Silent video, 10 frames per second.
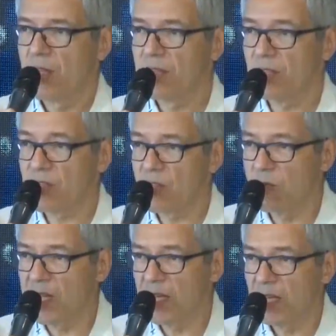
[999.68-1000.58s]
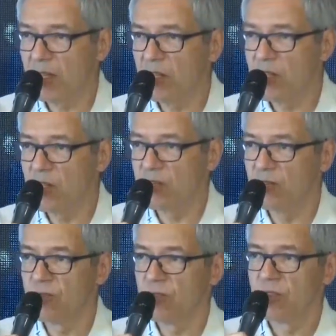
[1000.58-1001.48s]
There are so many
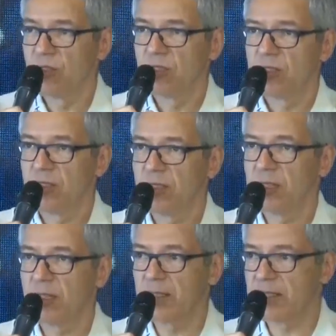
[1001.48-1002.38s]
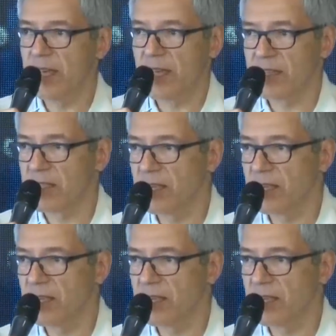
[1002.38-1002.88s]
new attacks,